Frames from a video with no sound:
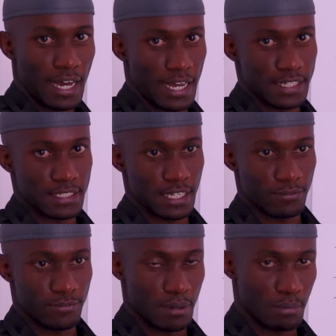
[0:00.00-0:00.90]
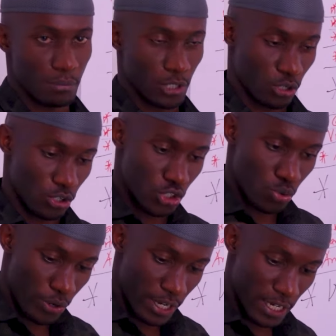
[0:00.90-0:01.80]
as a farmer,
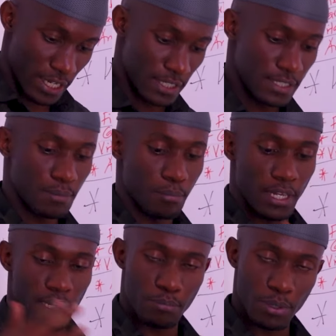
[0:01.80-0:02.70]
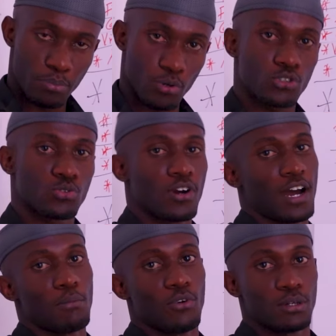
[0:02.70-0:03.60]
because we need many people to
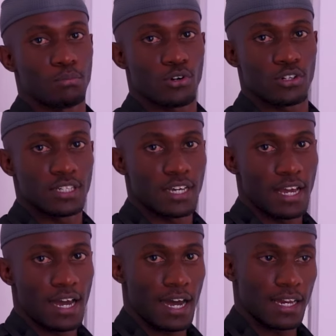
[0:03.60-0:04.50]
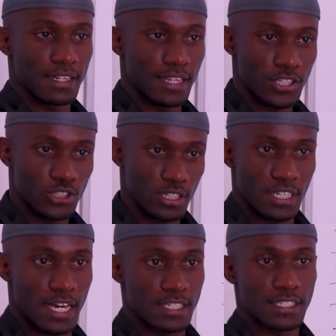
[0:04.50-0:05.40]
come on board and they
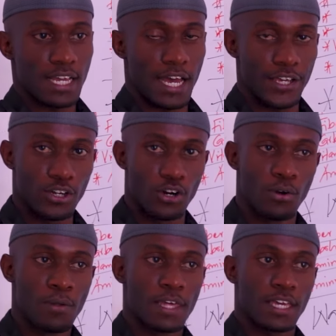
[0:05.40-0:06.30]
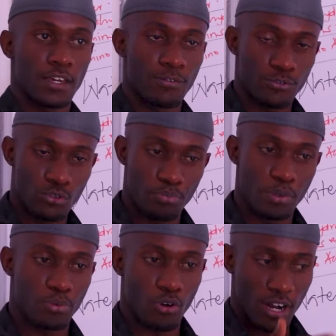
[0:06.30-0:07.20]
join us. I know if you
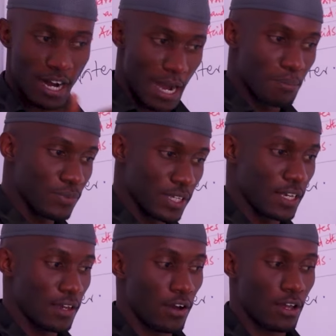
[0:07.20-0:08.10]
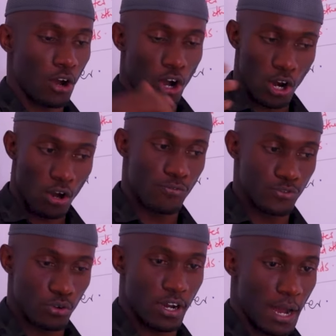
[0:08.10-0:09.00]
people come here, all
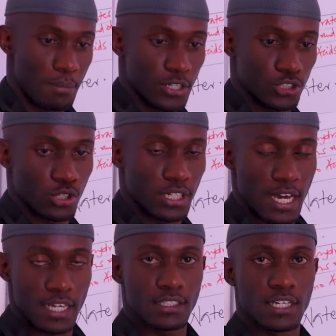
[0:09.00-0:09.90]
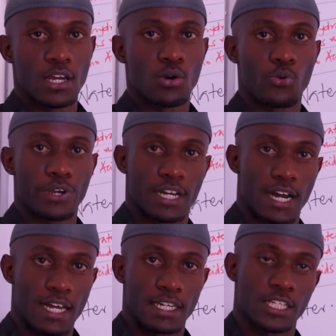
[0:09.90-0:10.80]
of you come and join us, we
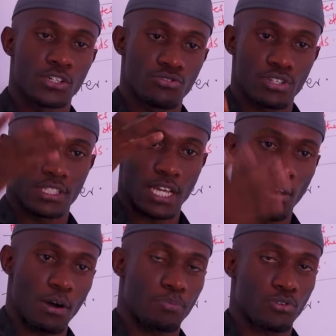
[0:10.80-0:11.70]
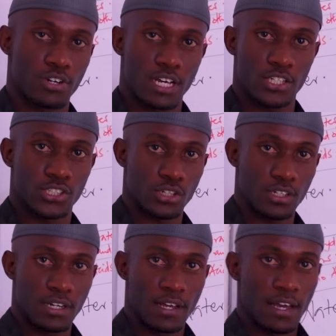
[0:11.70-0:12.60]
can increase our
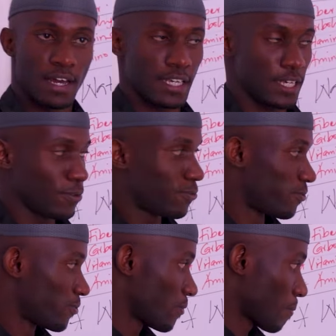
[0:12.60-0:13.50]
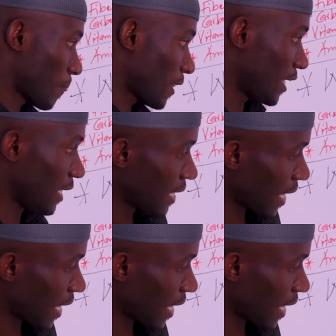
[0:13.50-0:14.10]
production. If in